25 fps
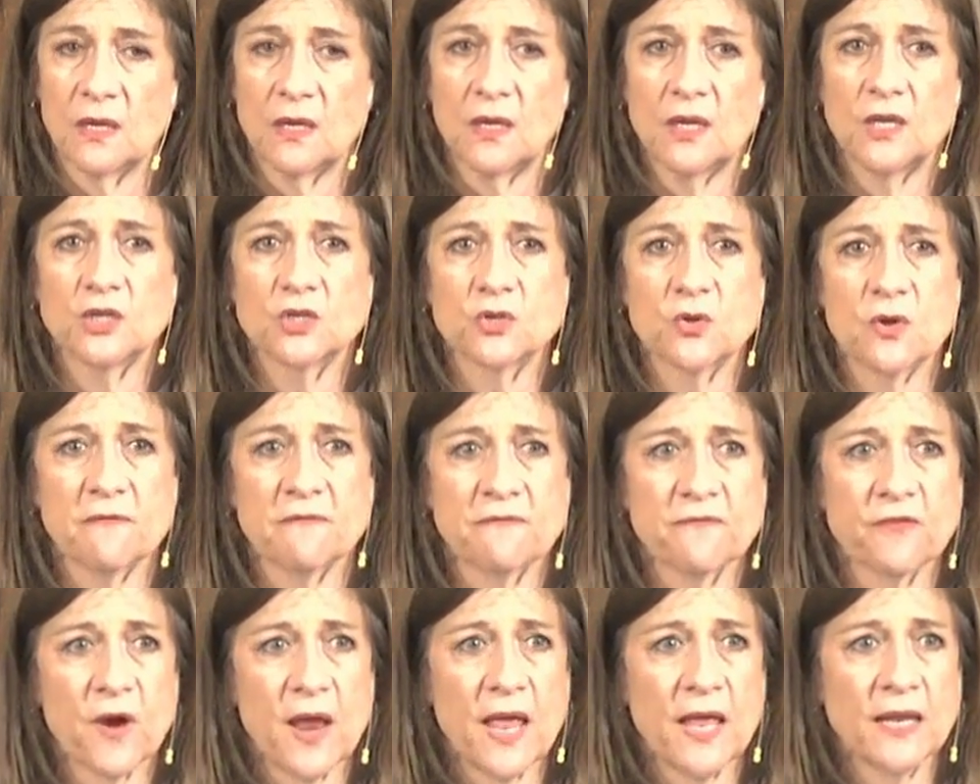to a
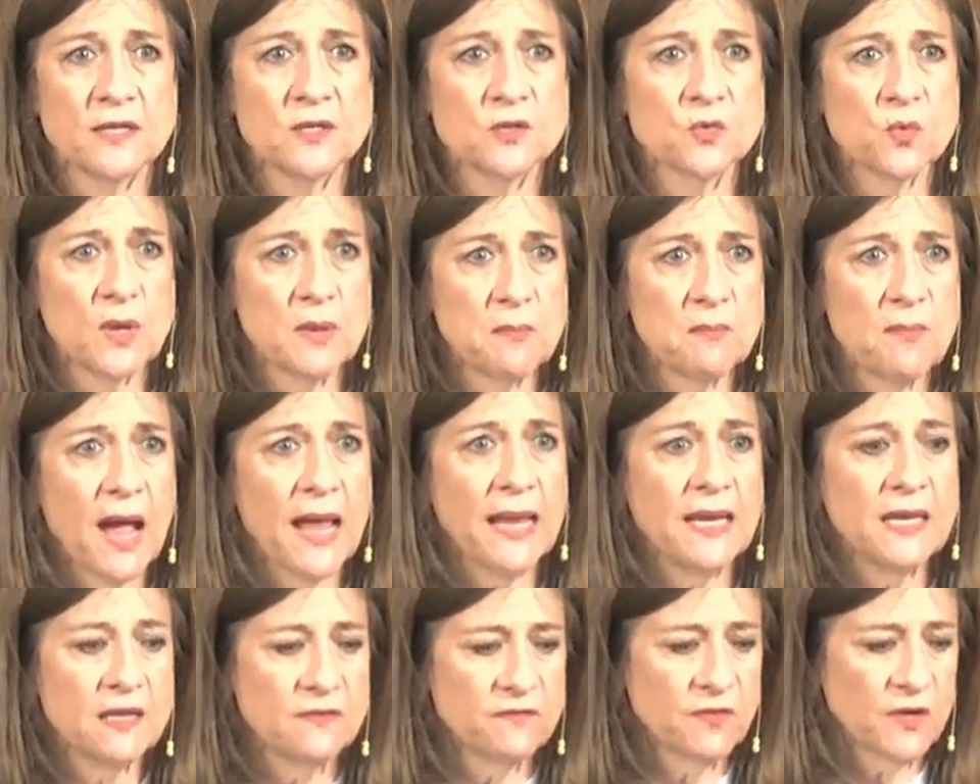friend we
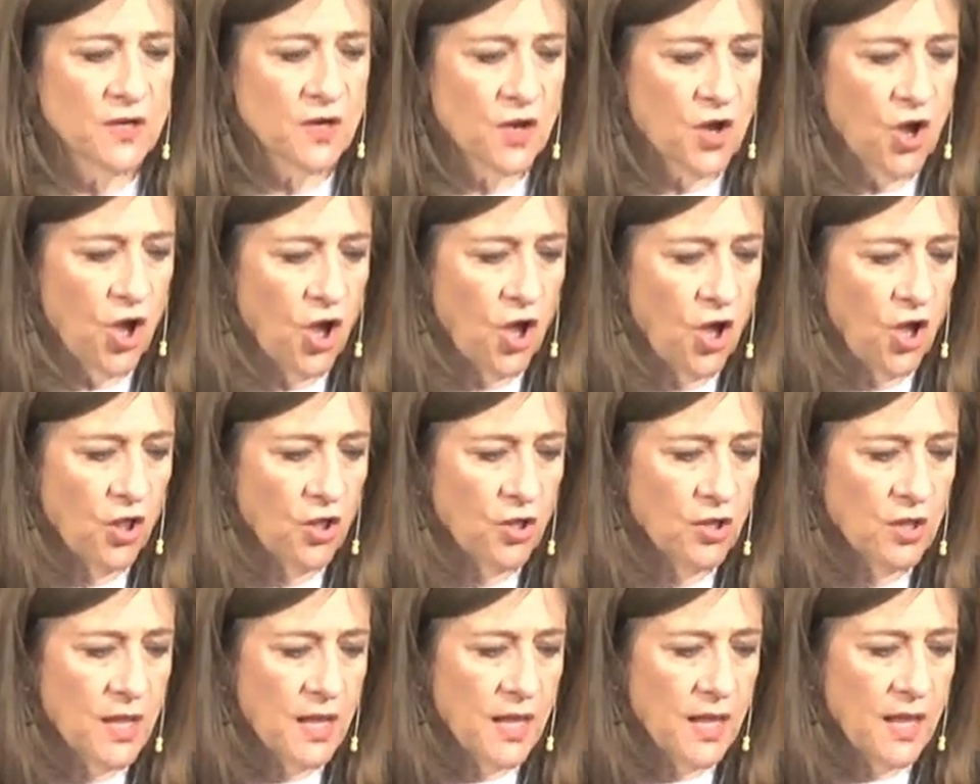might even
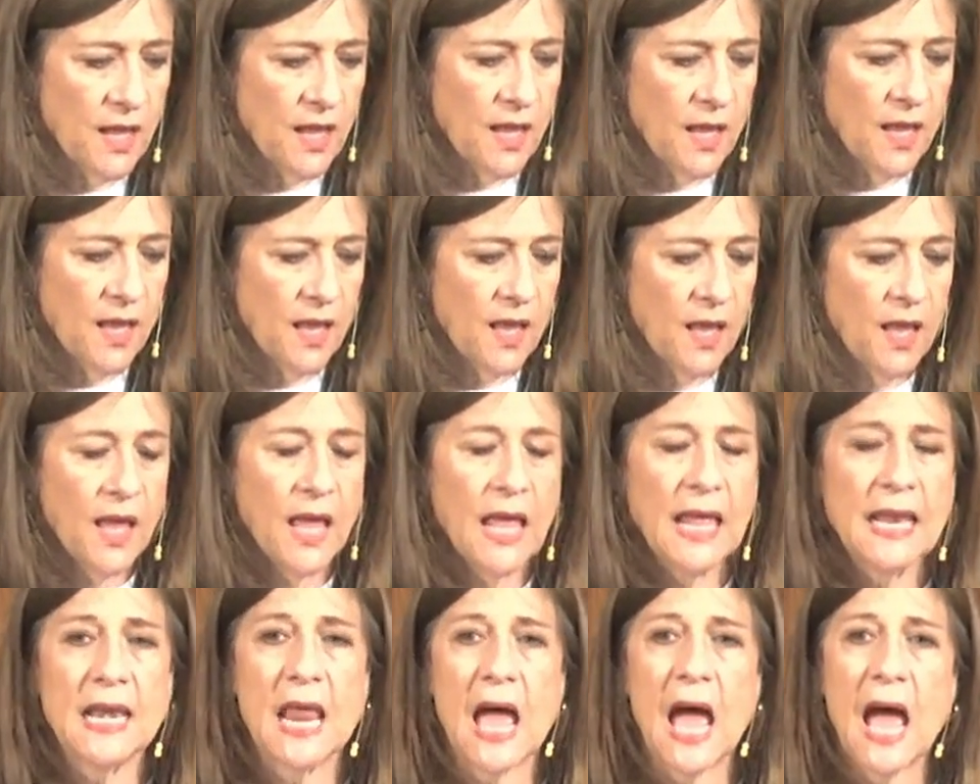call
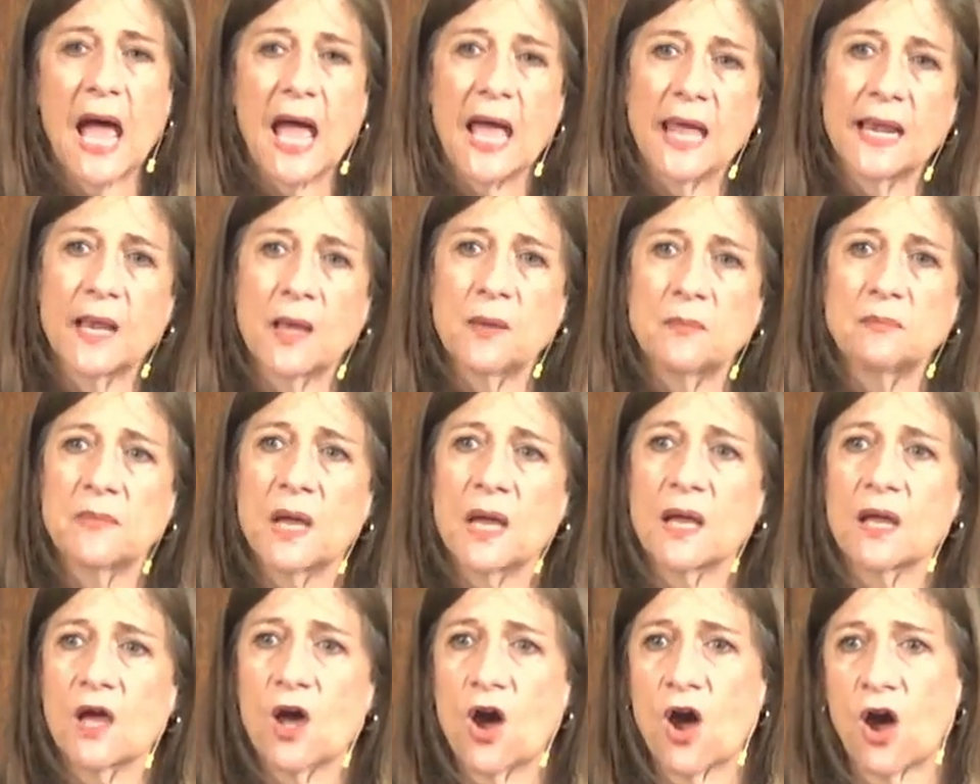an anam
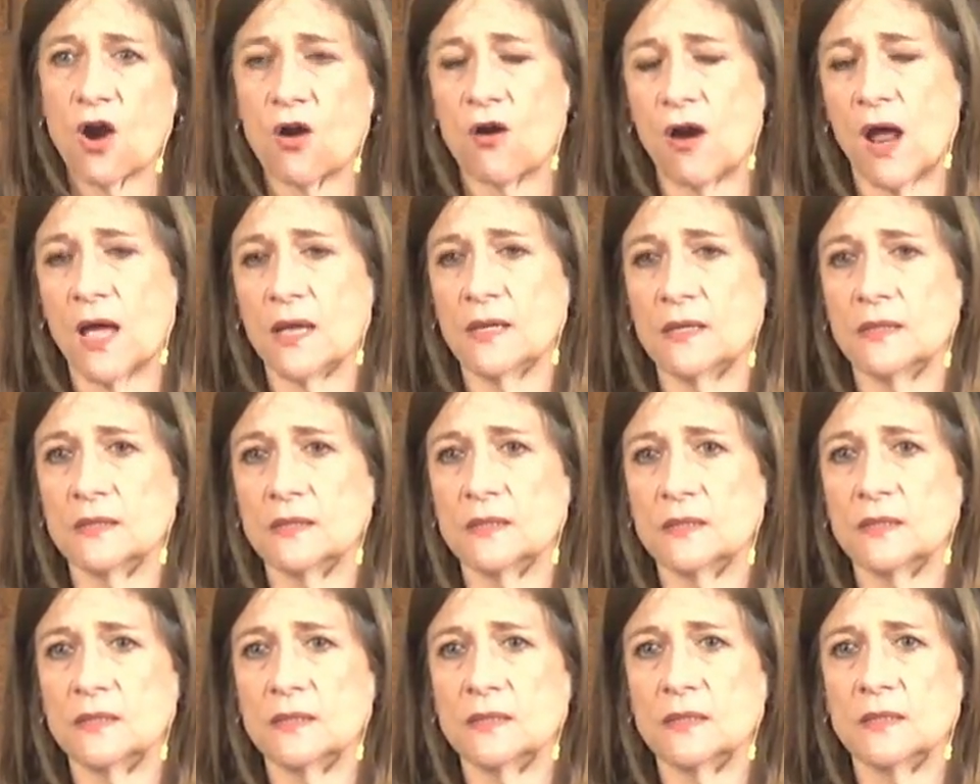cara,
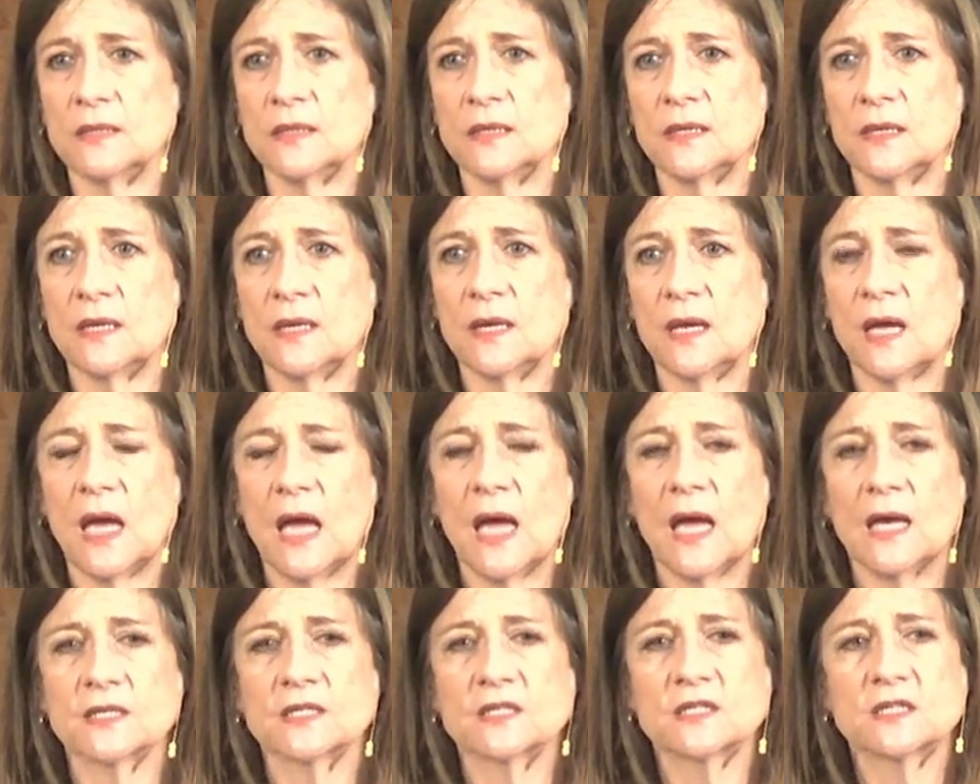
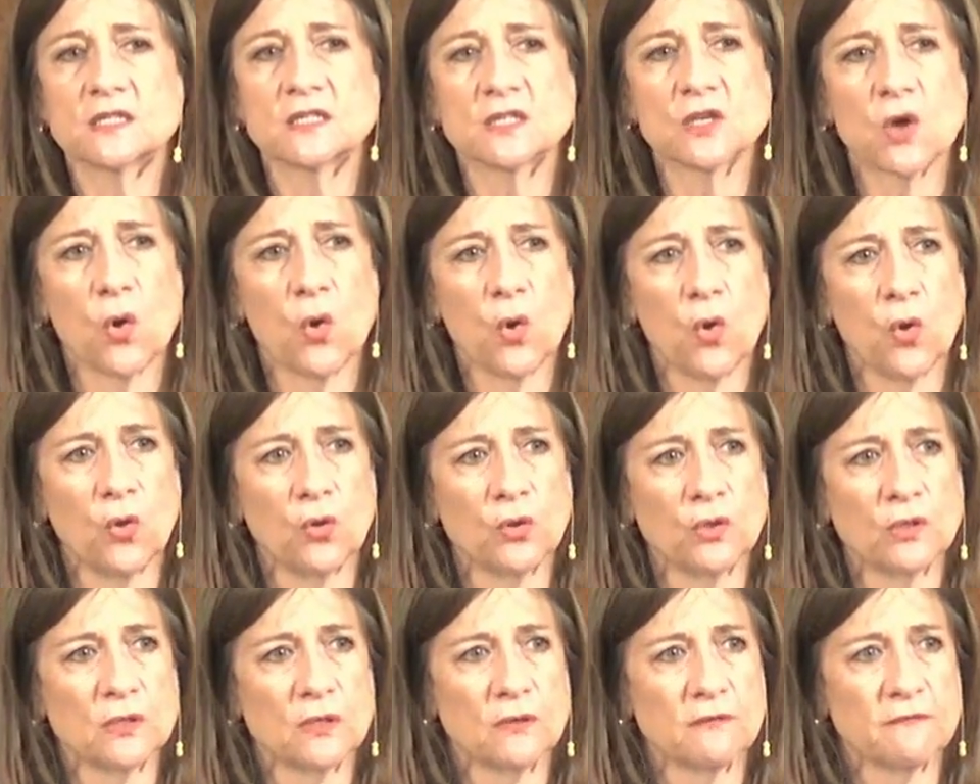a
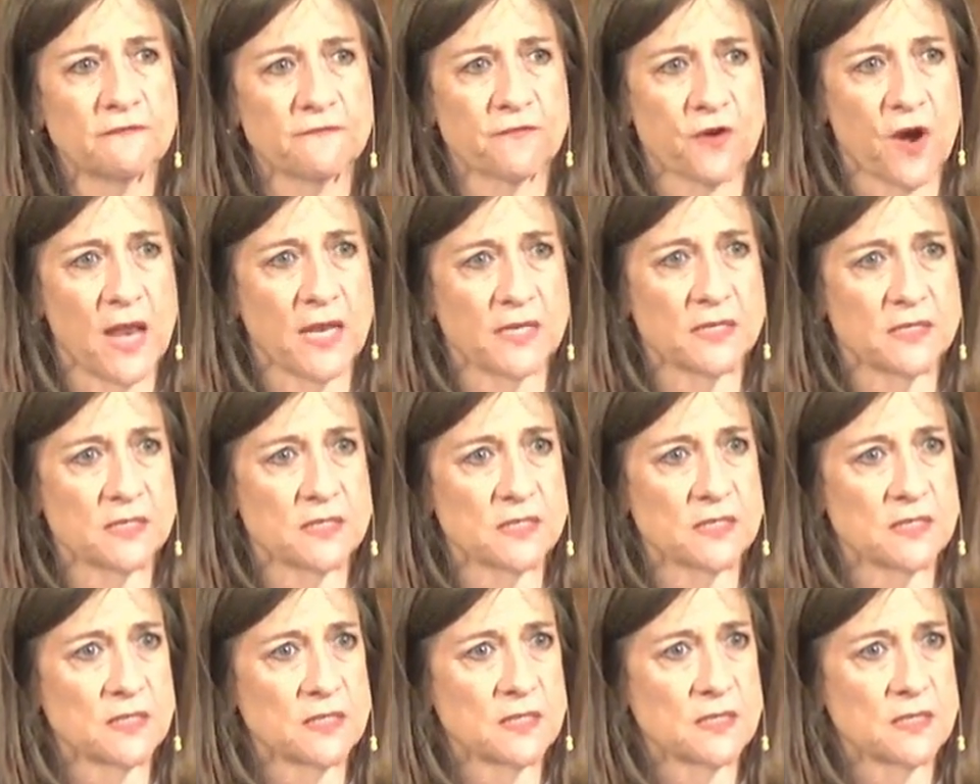soul friend.